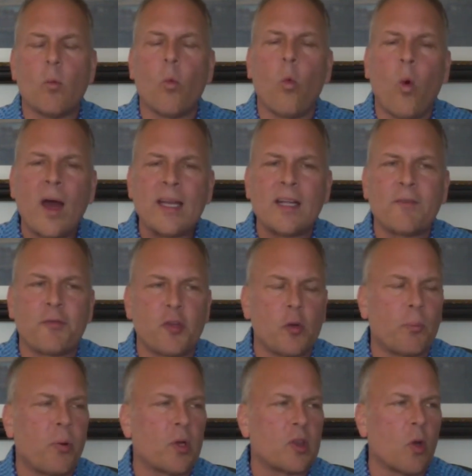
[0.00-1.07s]
What if
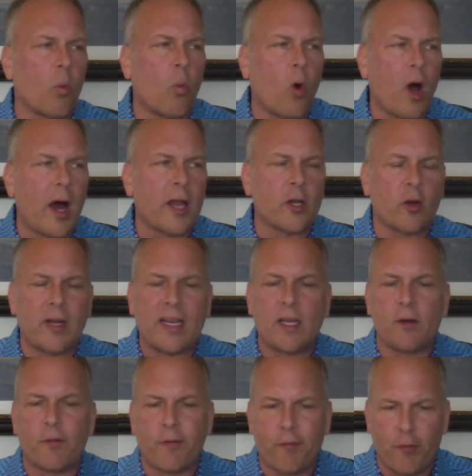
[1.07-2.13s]
you put the water
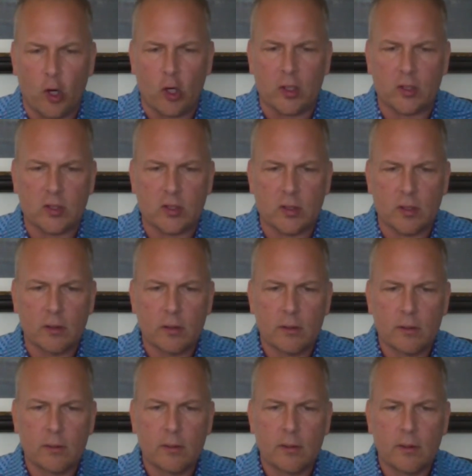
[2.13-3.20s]
in first?
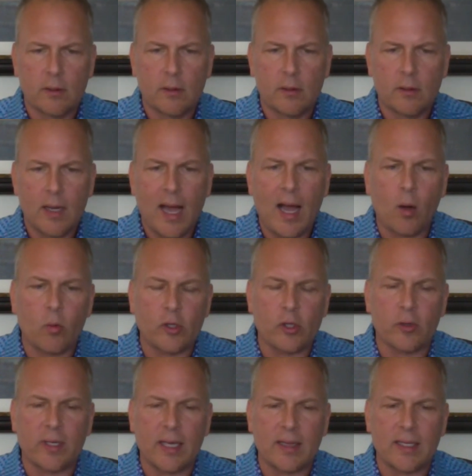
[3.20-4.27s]
How would
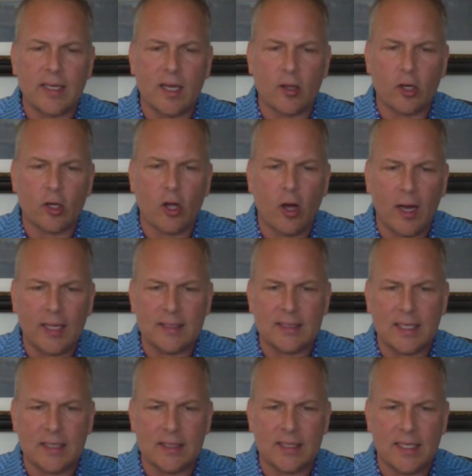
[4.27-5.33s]
you get the other
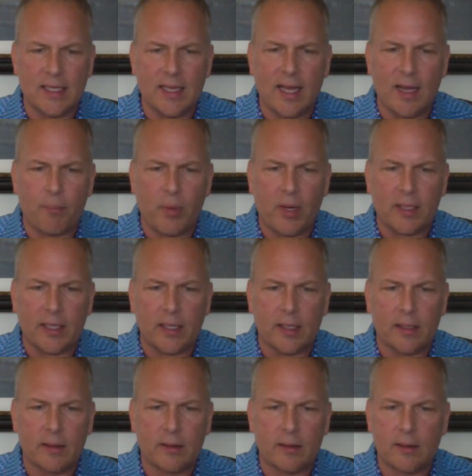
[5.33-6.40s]
contents in that
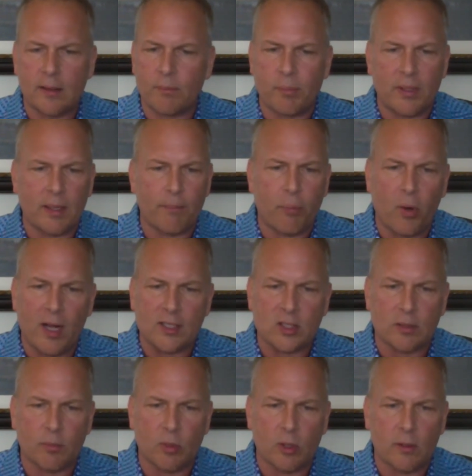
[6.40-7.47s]
bucket? It'd be
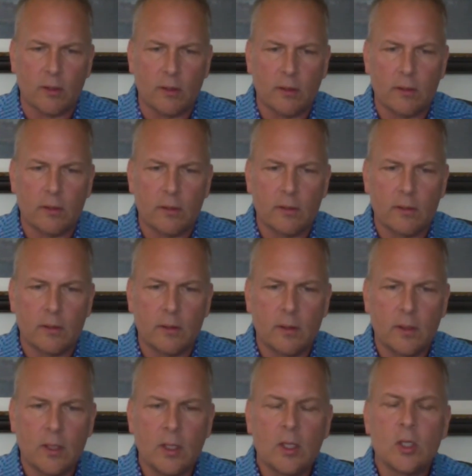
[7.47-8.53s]
impossible.
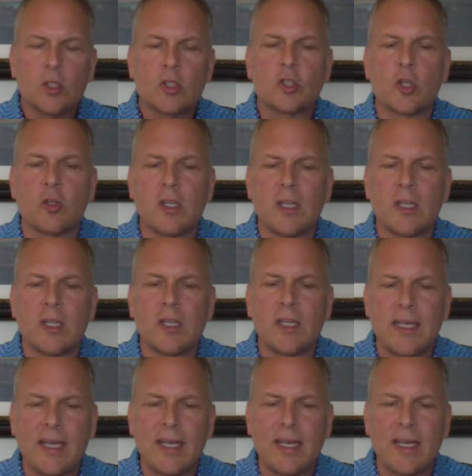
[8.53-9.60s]
So you
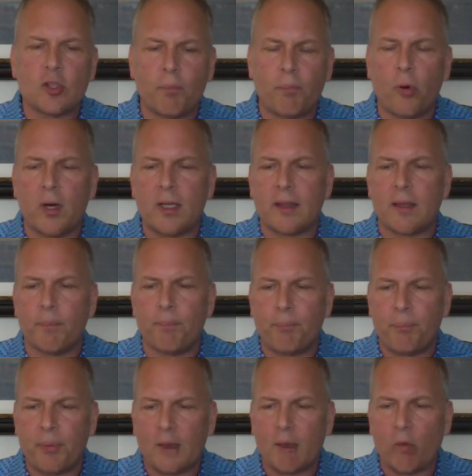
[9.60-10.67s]
need to put
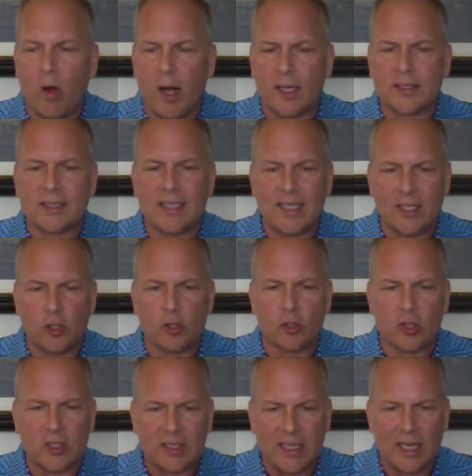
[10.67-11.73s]
the big rocks
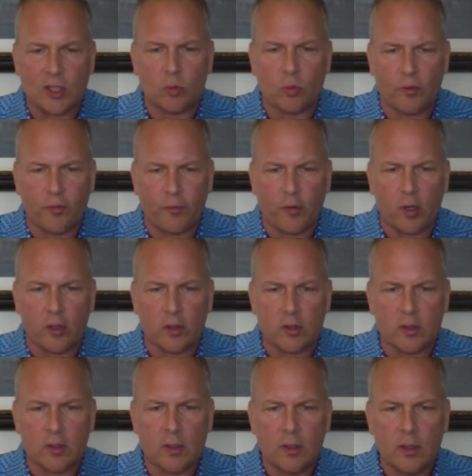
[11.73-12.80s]
in your schedule
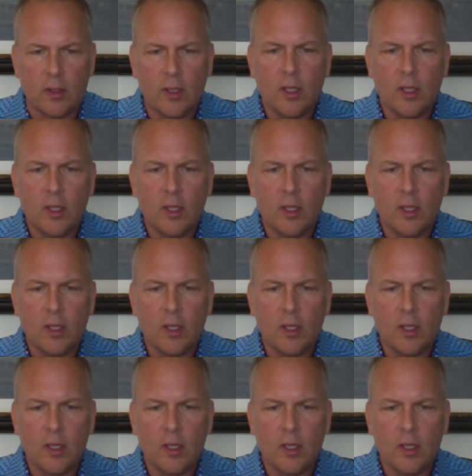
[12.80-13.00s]
first.